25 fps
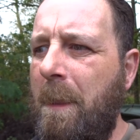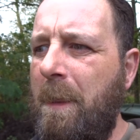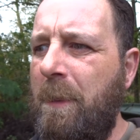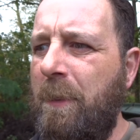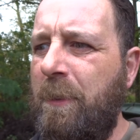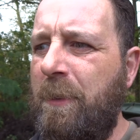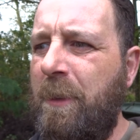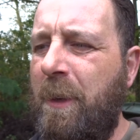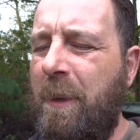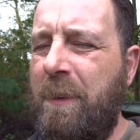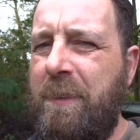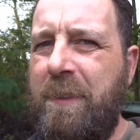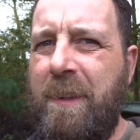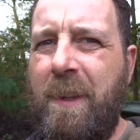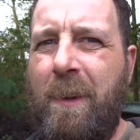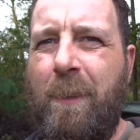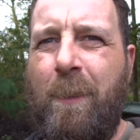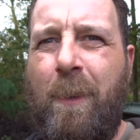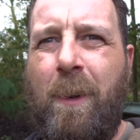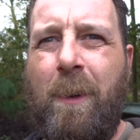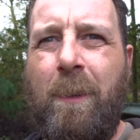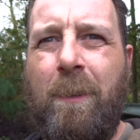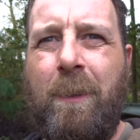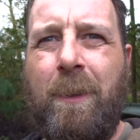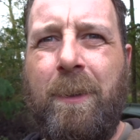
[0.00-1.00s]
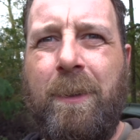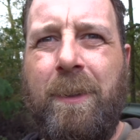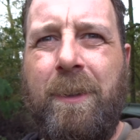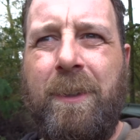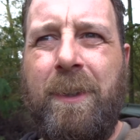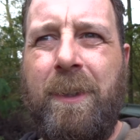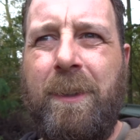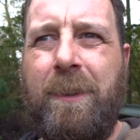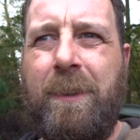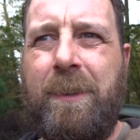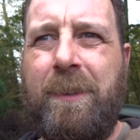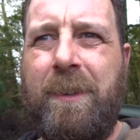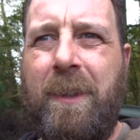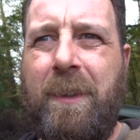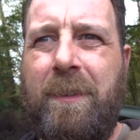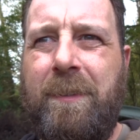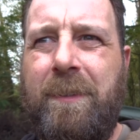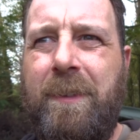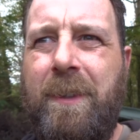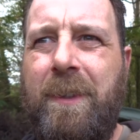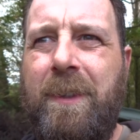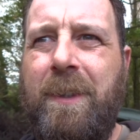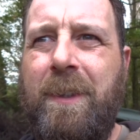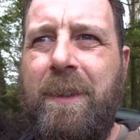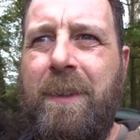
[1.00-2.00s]
So I think what I'm going to do this
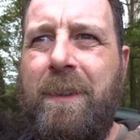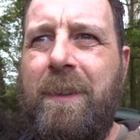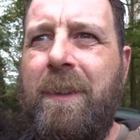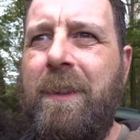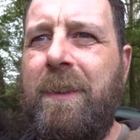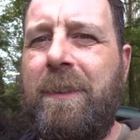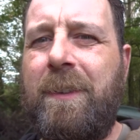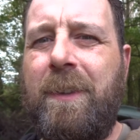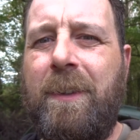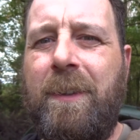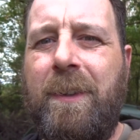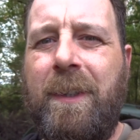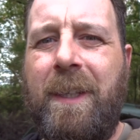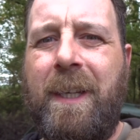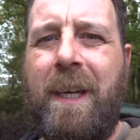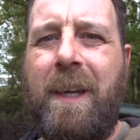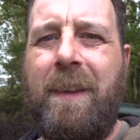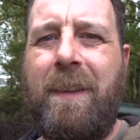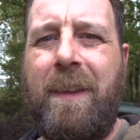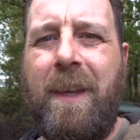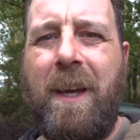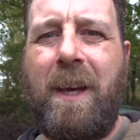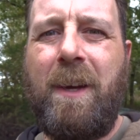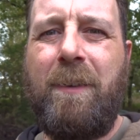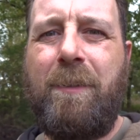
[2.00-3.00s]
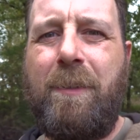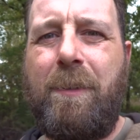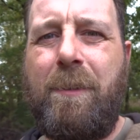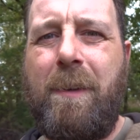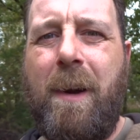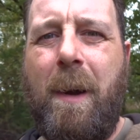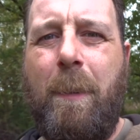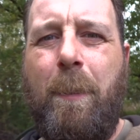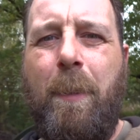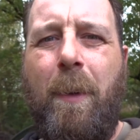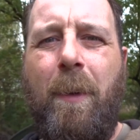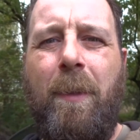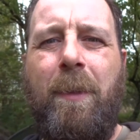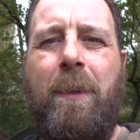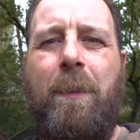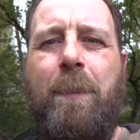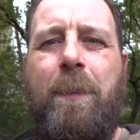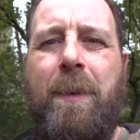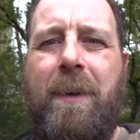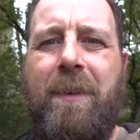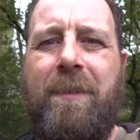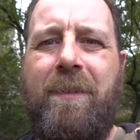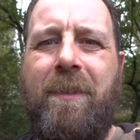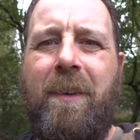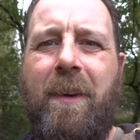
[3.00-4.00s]
afternoon is I'm going to get the overwrap on the
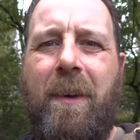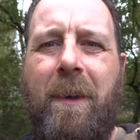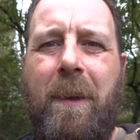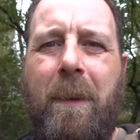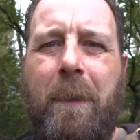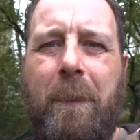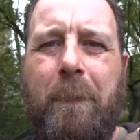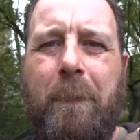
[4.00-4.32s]
bivvy